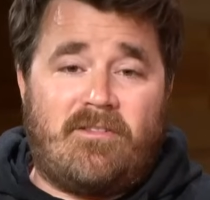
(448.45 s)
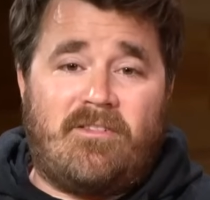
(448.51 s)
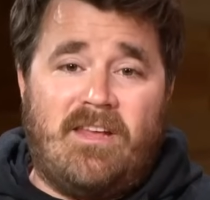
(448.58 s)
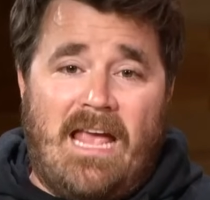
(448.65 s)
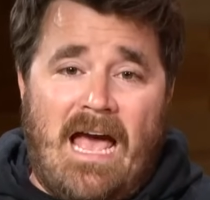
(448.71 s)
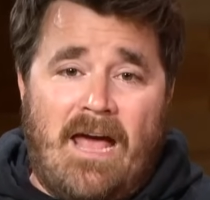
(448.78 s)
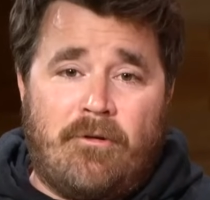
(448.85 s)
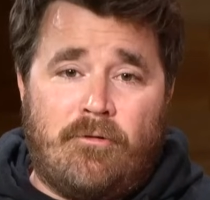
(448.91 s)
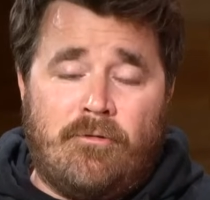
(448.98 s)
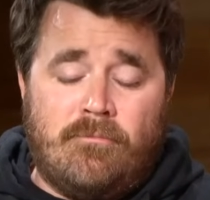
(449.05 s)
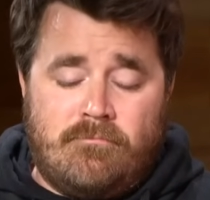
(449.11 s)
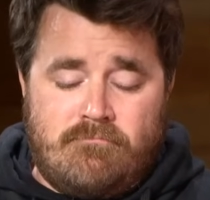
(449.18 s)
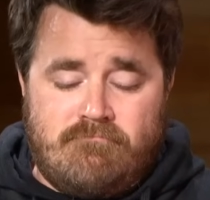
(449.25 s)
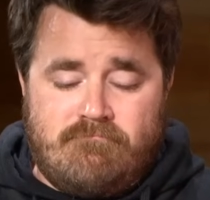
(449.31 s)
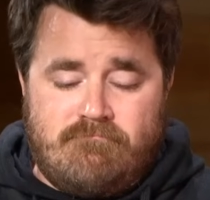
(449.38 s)

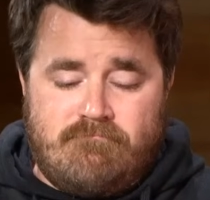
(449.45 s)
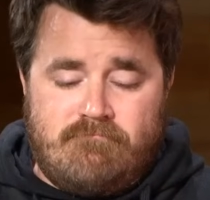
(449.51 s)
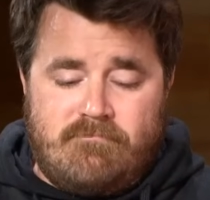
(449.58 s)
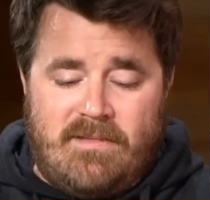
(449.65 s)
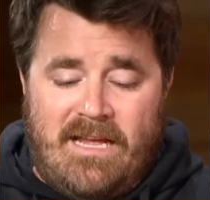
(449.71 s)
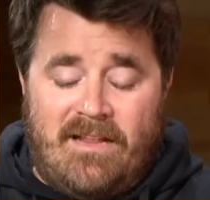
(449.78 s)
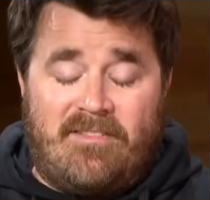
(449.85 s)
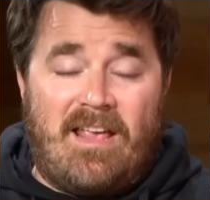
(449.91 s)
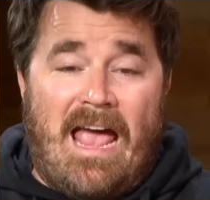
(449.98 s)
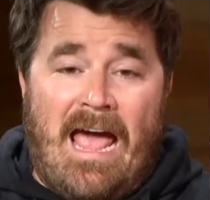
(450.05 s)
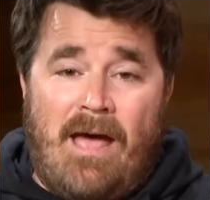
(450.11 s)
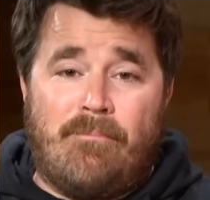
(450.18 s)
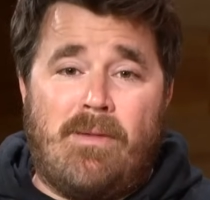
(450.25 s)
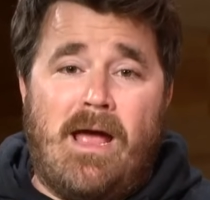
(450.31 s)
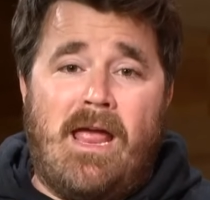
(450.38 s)
Seattle, it's
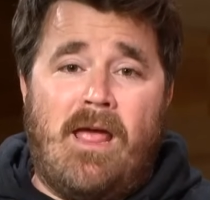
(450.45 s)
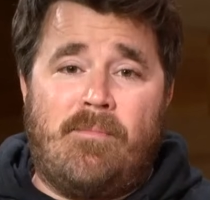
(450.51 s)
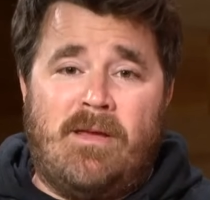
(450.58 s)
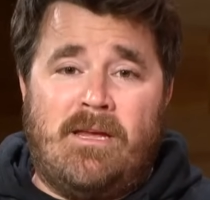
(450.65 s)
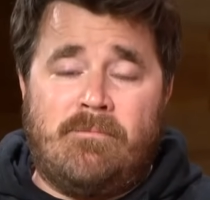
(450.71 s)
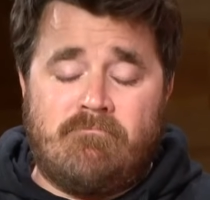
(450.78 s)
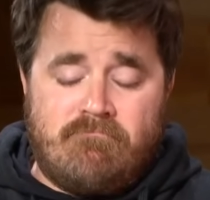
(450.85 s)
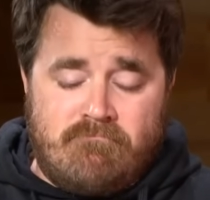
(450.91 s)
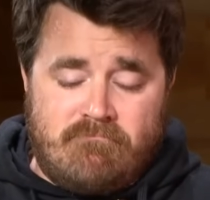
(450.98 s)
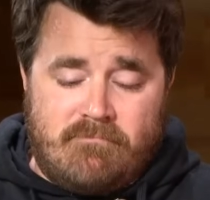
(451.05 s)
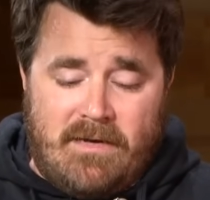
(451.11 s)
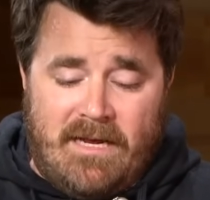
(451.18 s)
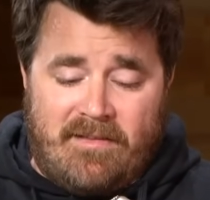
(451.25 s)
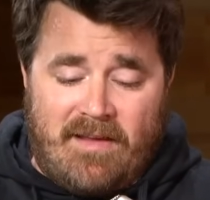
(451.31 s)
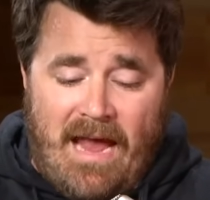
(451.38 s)
at Miami,
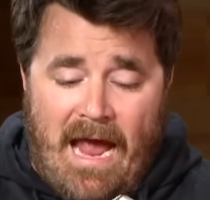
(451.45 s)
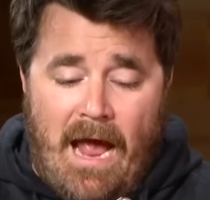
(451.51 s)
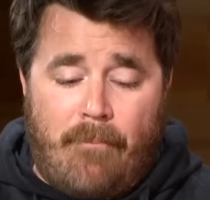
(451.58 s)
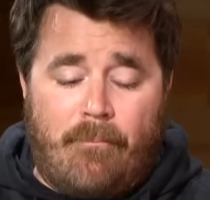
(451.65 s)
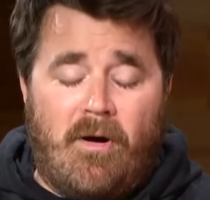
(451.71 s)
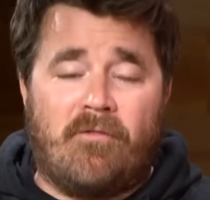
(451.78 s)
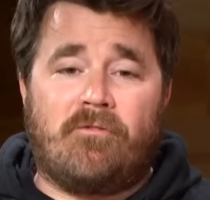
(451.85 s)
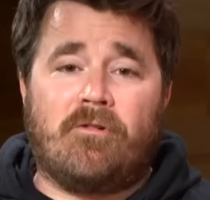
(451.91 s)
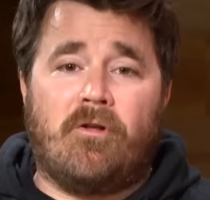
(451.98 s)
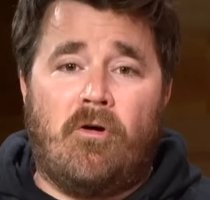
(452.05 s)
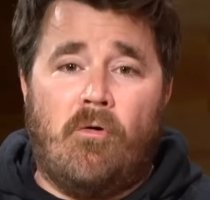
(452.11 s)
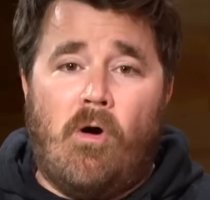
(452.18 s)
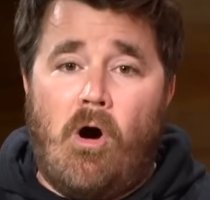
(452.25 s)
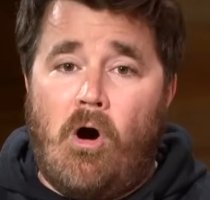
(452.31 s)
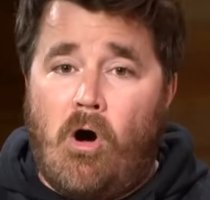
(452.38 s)
it's at
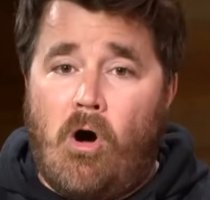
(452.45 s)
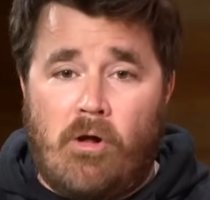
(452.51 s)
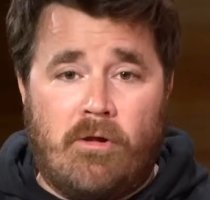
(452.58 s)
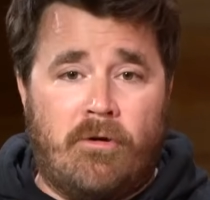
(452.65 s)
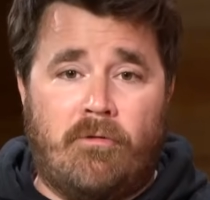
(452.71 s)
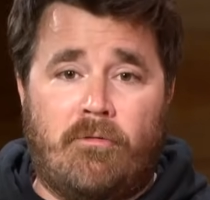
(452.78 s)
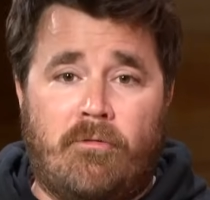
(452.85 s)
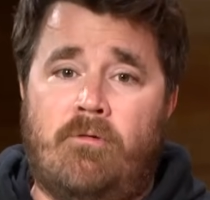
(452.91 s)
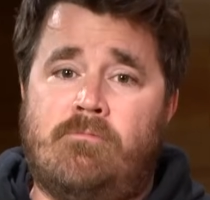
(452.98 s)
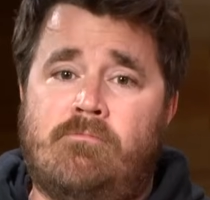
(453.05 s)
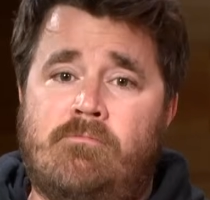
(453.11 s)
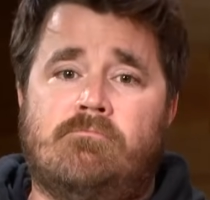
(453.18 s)
Buffalo, all in a row.